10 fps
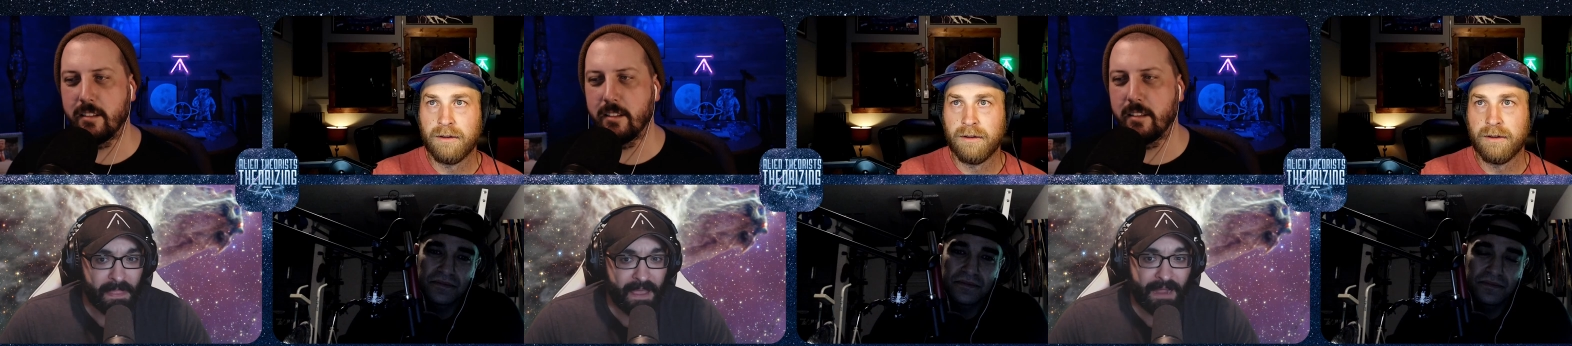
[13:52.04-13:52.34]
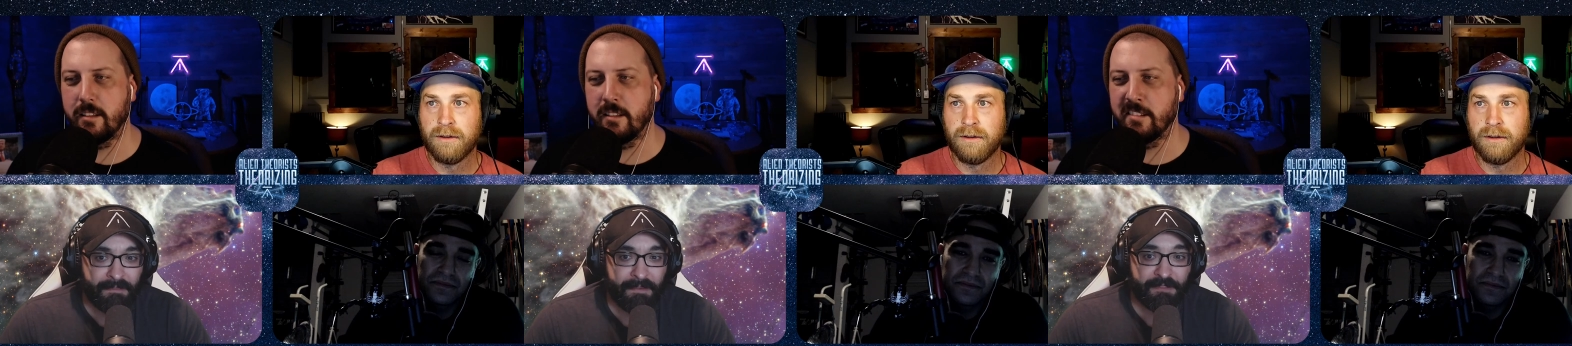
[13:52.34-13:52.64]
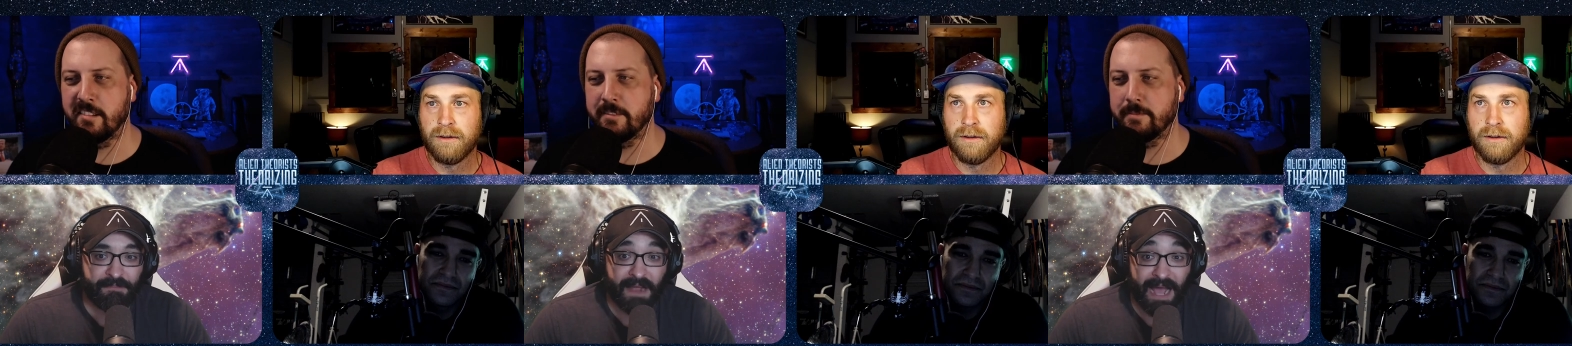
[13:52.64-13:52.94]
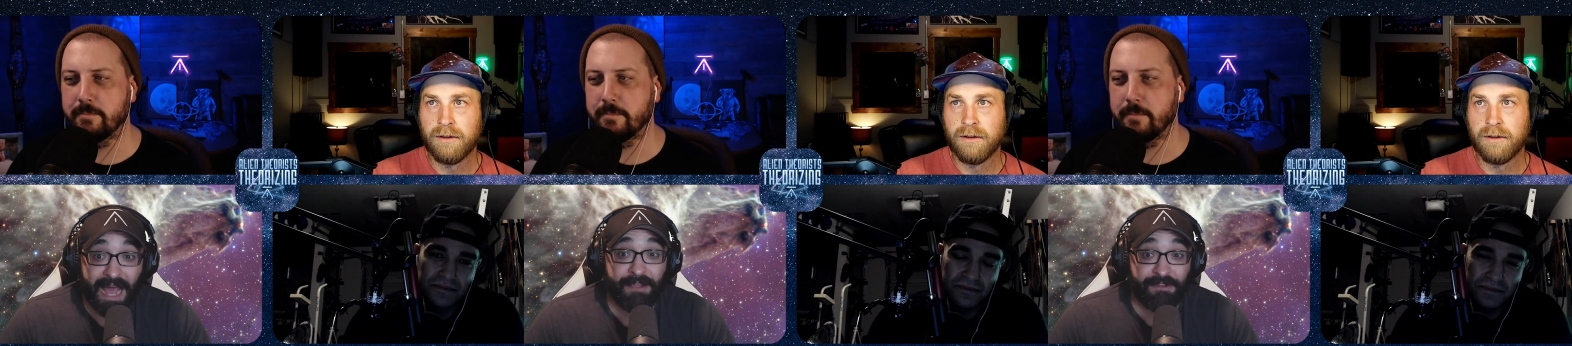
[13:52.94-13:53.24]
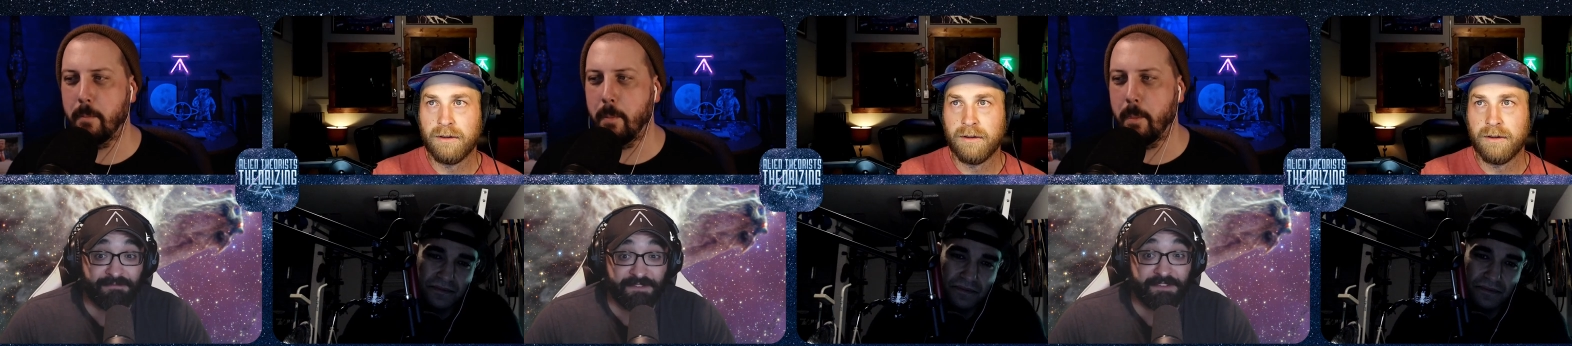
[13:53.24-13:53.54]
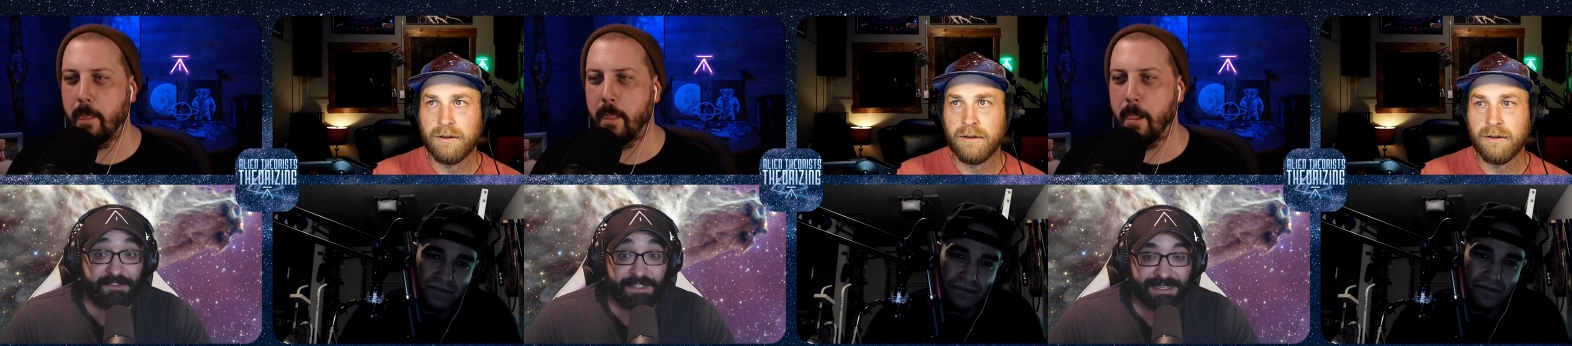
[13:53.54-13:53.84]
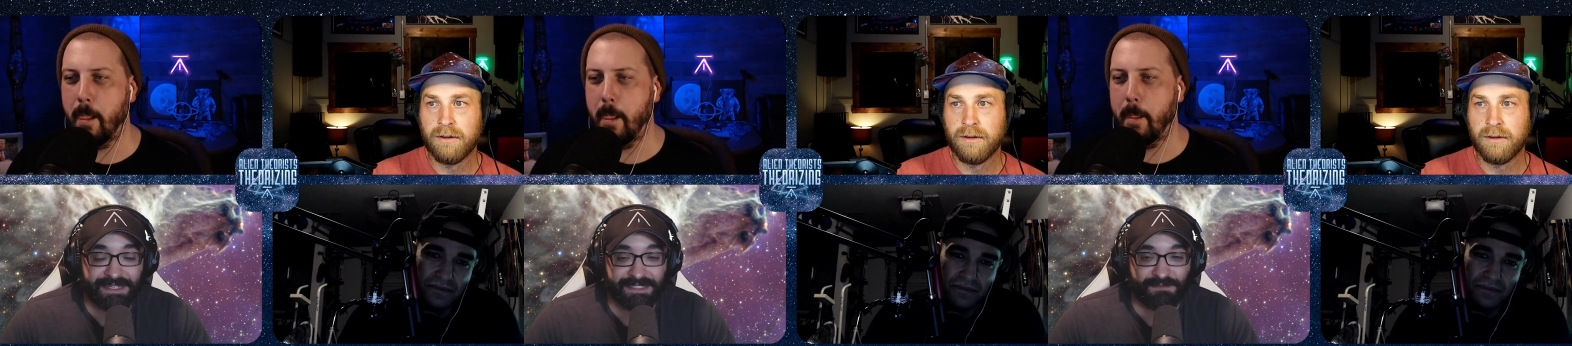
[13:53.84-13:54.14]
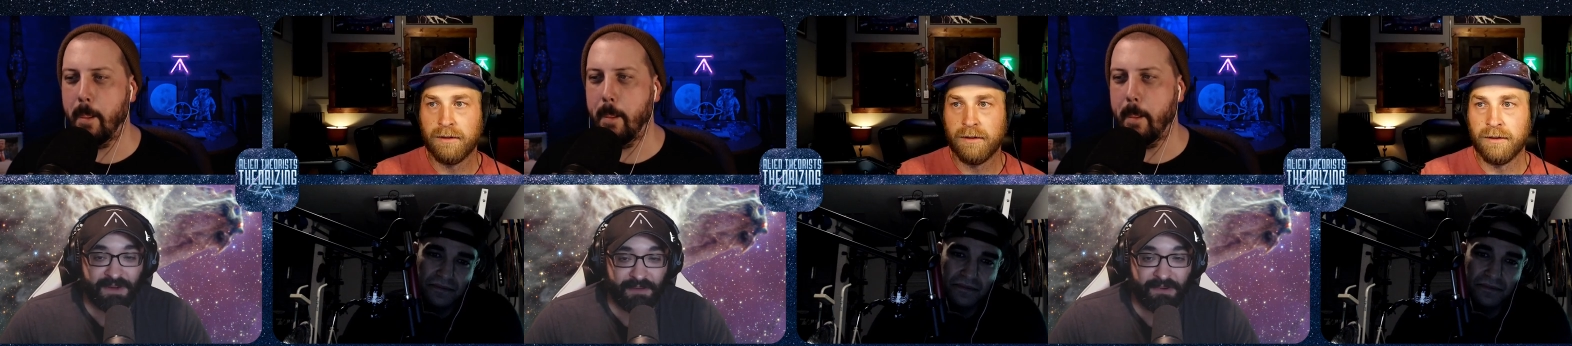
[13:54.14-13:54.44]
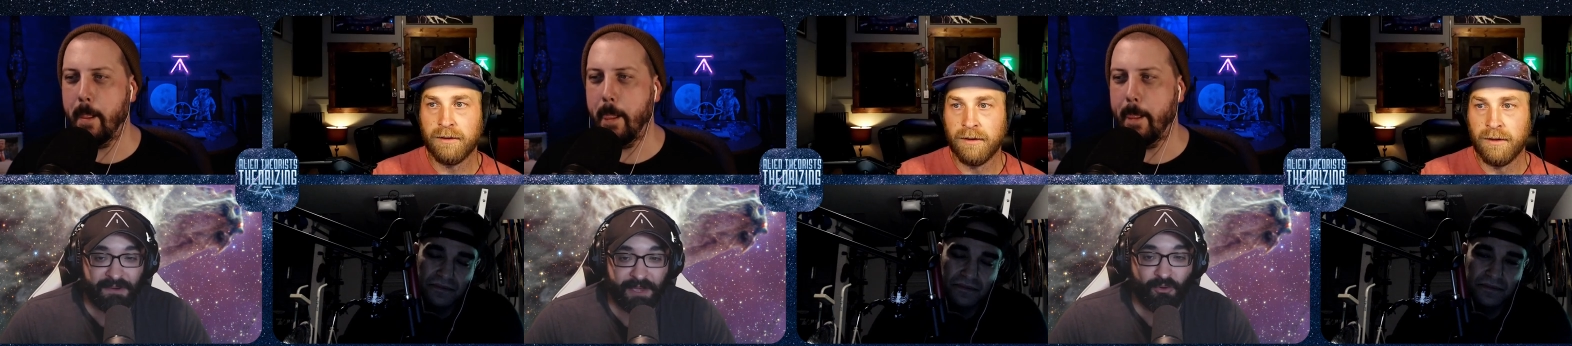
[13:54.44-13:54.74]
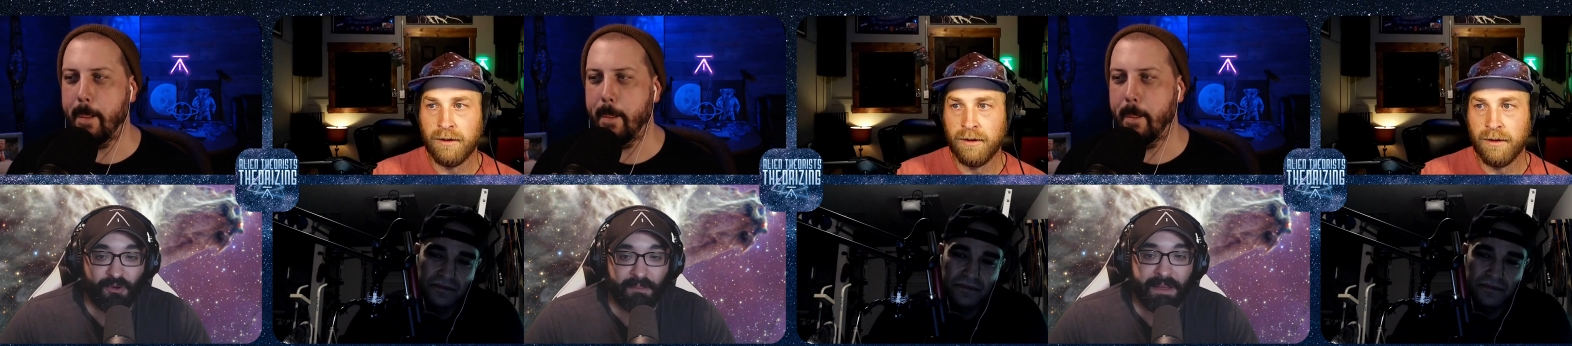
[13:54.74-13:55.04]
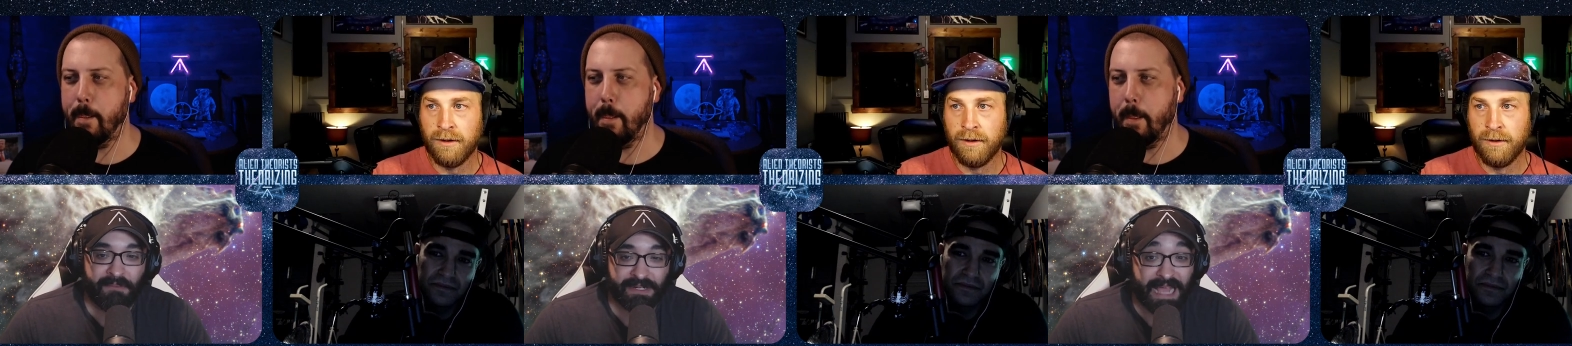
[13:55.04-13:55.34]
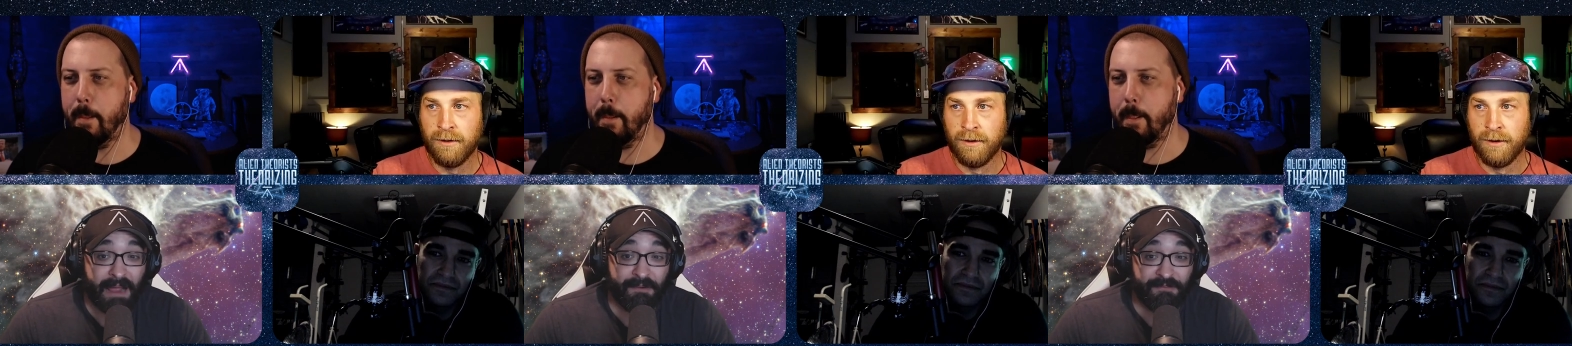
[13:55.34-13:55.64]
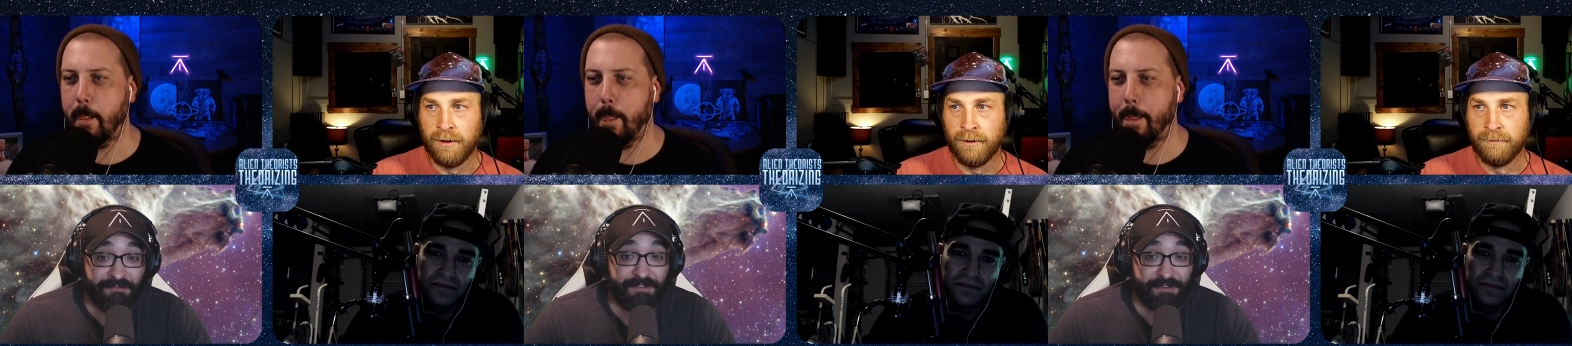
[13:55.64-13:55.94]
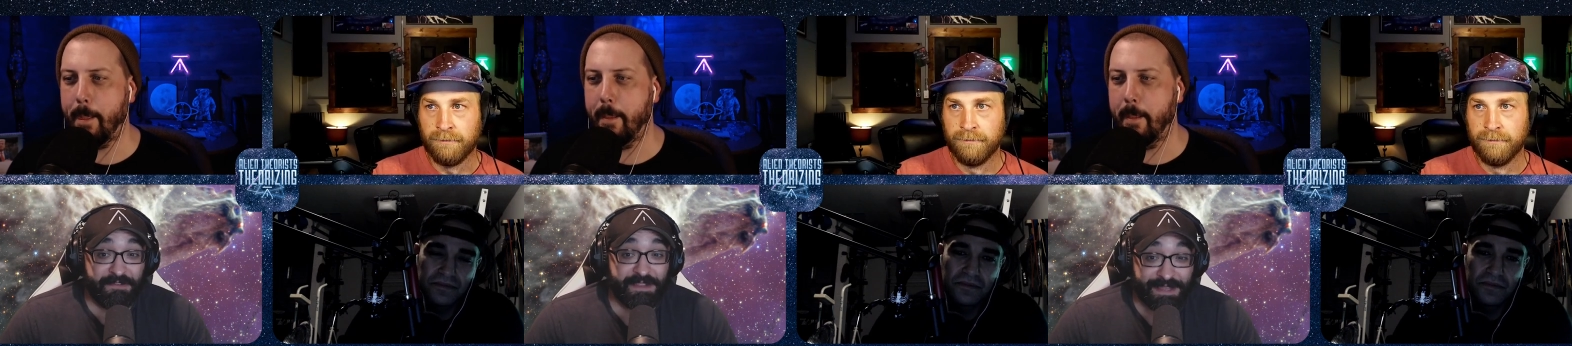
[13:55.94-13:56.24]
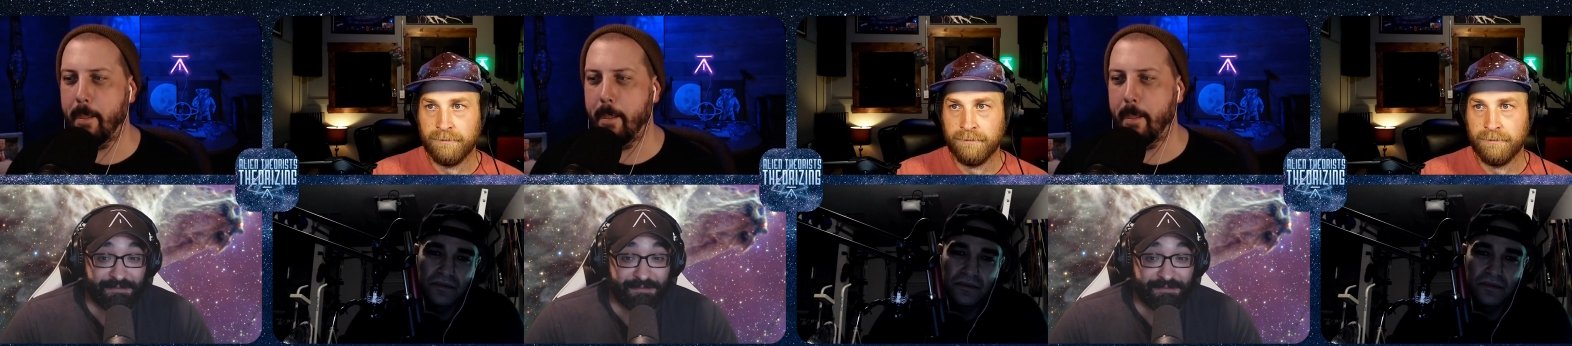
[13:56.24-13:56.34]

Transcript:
Speaker 1: I remember the I vividly because it's probably one of my core memories. I vividly